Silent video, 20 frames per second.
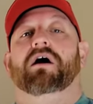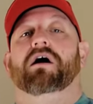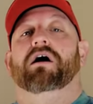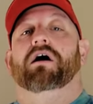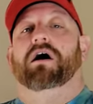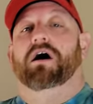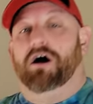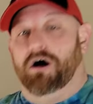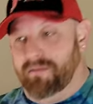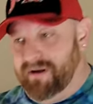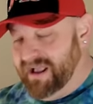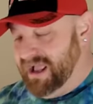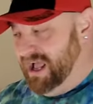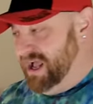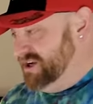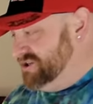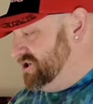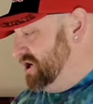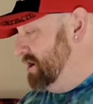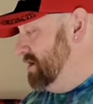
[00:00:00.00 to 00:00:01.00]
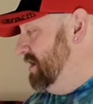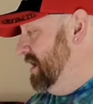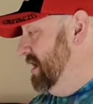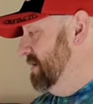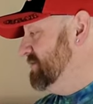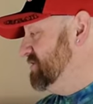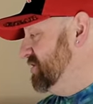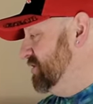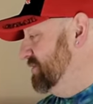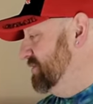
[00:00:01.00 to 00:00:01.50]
Oh my gosh, I'm so